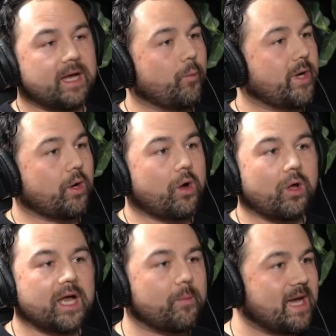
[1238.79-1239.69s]
I went
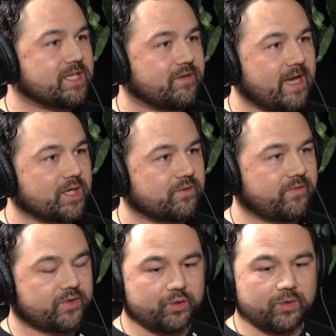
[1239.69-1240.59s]
all out massive action
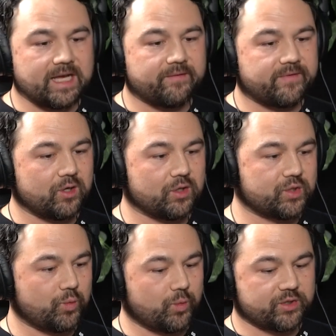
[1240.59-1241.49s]
for 2.5
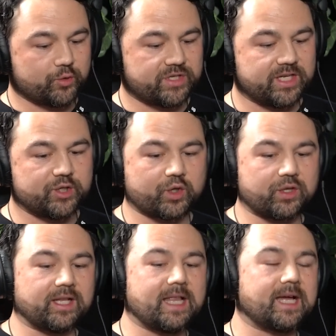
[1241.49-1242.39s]
years. We
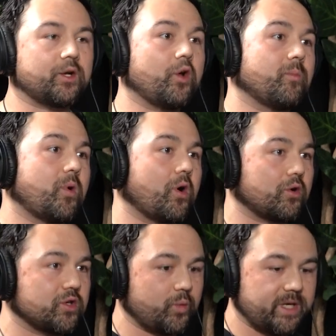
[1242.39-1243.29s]
strategically aligned all the
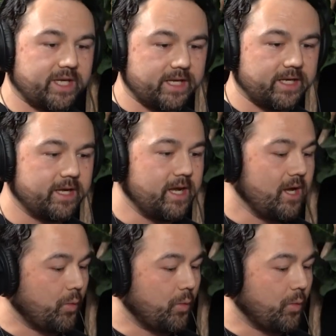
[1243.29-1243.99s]
partners we needed.